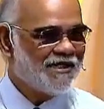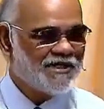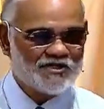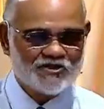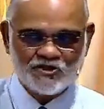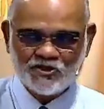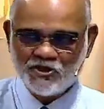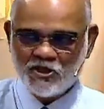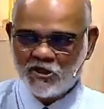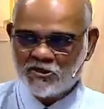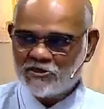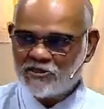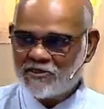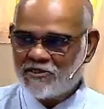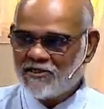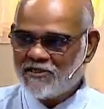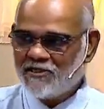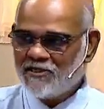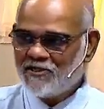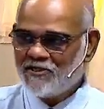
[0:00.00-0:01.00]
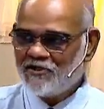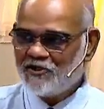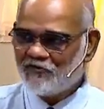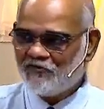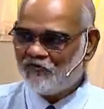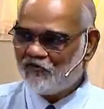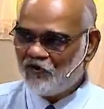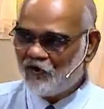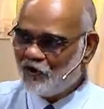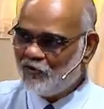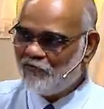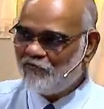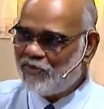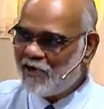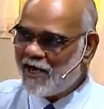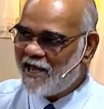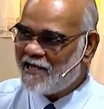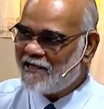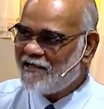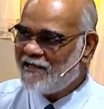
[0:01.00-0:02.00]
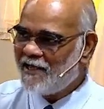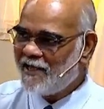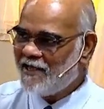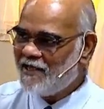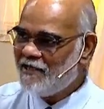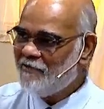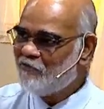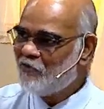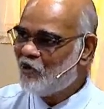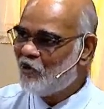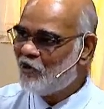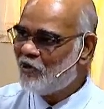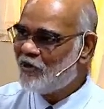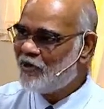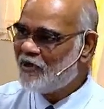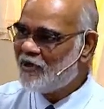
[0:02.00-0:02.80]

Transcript: It's not the full plan anymore.